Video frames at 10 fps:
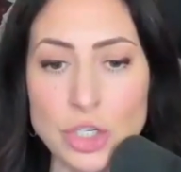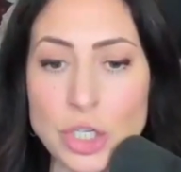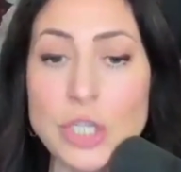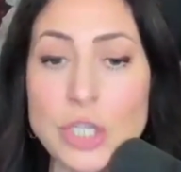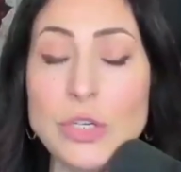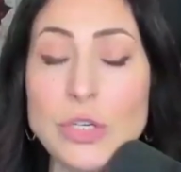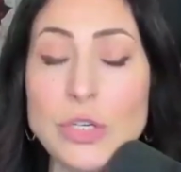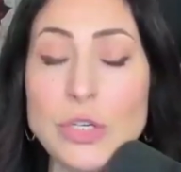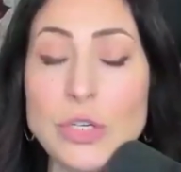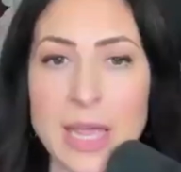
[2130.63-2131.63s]
and
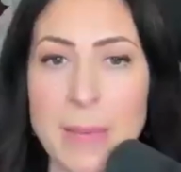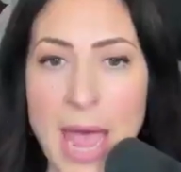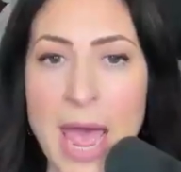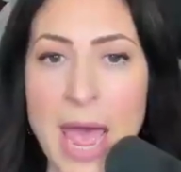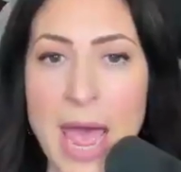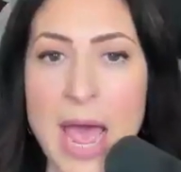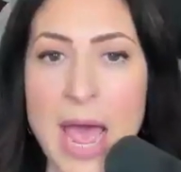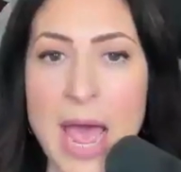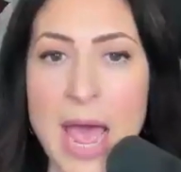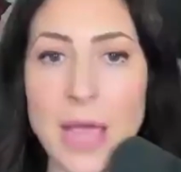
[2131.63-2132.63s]
choose to look at them
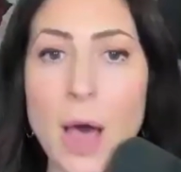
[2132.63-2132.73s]
as